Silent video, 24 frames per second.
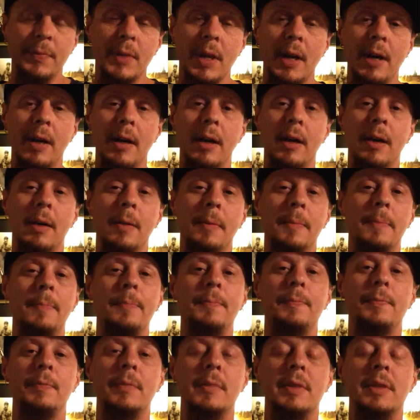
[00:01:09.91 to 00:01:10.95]
Um,
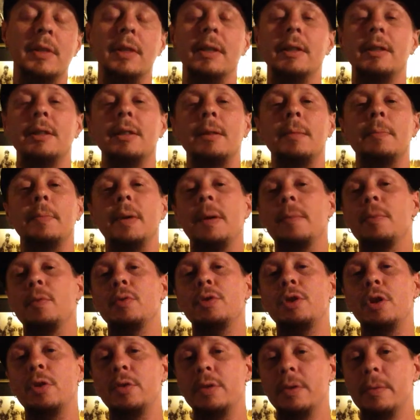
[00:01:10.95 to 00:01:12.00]
since some people
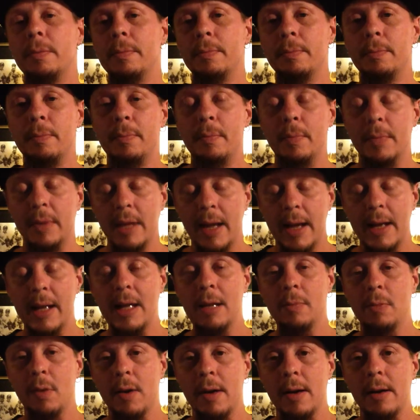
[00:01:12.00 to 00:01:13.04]
showed some
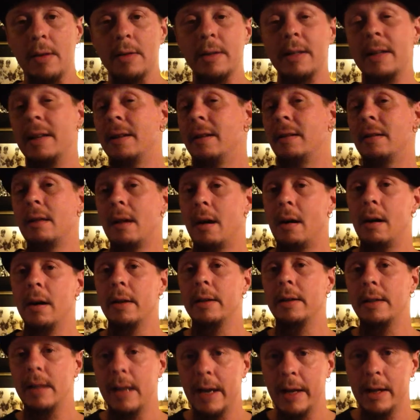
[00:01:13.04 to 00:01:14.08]
Yankee players in
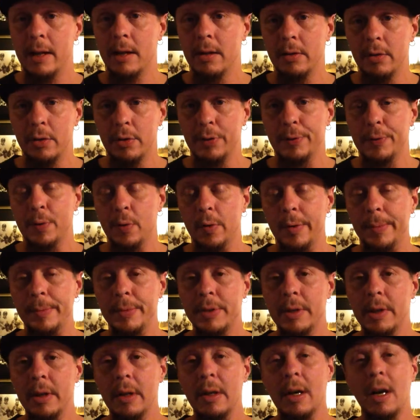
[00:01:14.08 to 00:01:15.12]
non-Yankee
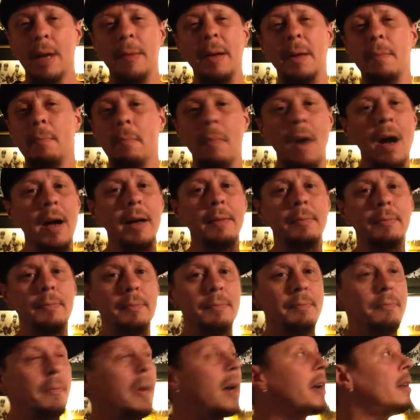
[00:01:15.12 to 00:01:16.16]
uniforms, I mean my
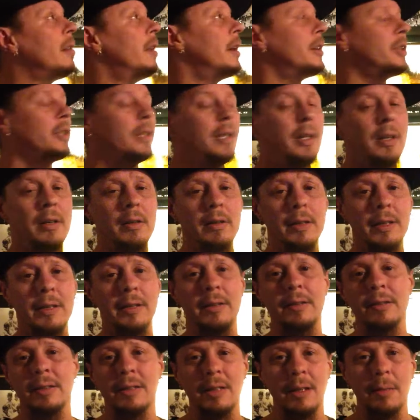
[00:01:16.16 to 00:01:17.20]
my collection here
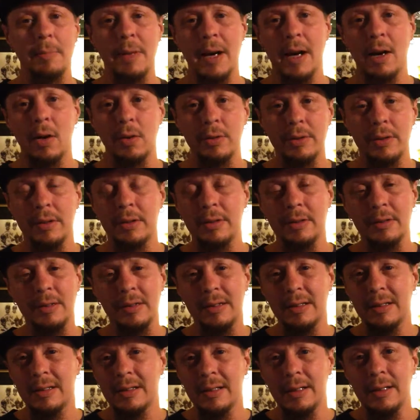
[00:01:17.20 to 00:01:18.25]
is about
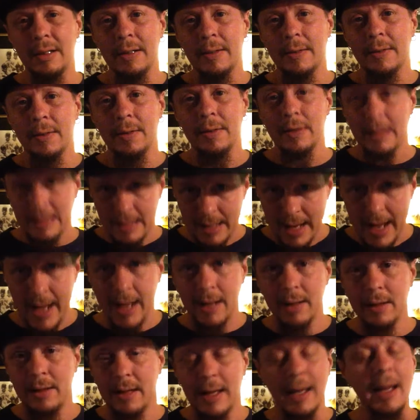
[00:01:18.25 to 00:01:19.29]

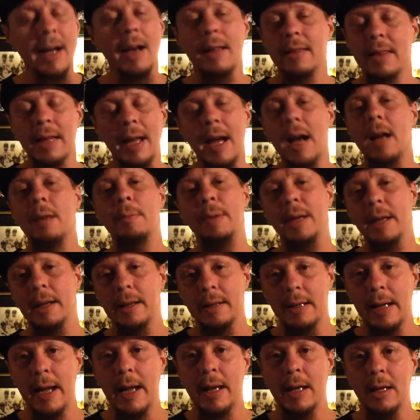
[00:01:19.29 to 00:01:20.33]
Yankee. They got they got to be
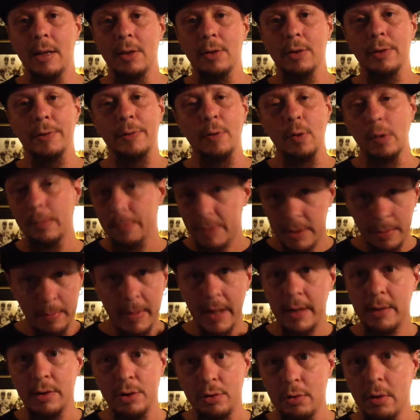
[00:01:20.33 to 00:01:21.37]
in Yankee uniform to
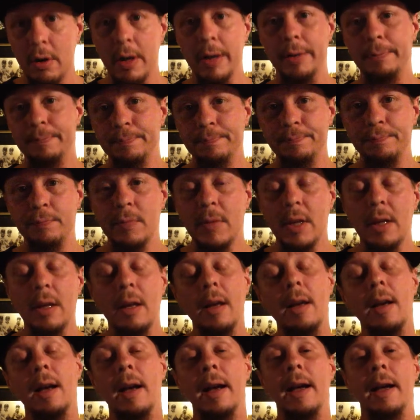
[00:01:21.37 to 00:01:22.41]
make the shrine,
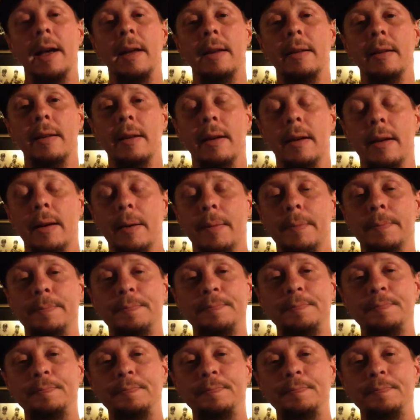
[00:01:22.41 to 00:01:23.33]
and um,